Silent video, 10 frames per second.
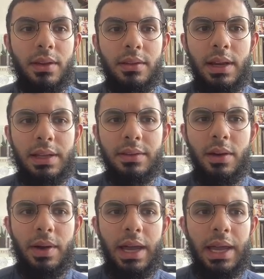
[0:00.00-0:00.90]
So let's
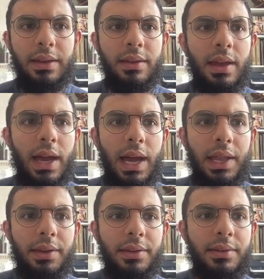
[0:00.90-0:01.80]
go ahead
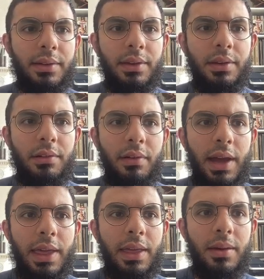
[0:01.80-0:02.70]
and
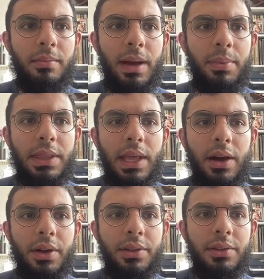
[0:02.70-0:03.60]
try mapping that
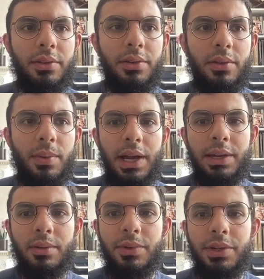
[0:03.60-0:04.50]
onto the
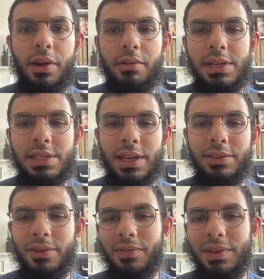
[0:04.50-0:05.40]
word
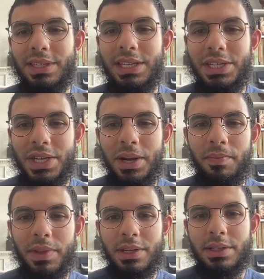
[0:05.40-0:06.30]
mudarrisatun for teacher,
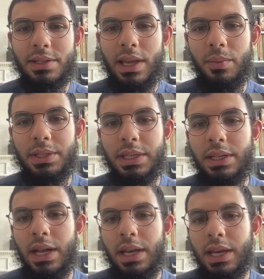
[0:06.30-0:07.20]
just like we did
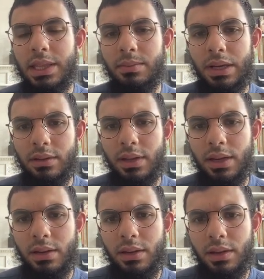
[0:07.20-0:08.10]
earlier in the
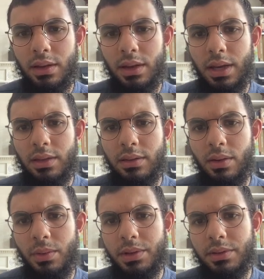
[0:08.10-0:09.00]
masculine. And
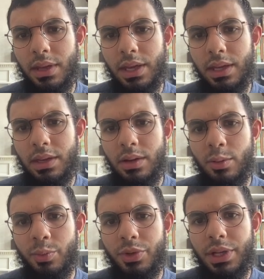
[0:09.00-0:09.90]
so we'll say
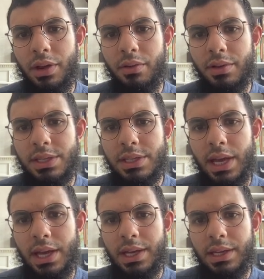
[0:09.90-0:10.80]

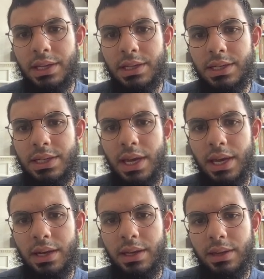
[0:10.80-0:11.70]
mudarrisatani
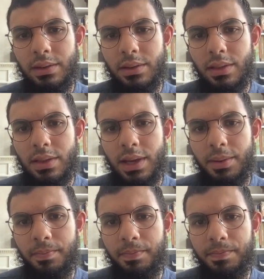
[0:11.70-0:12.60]
there.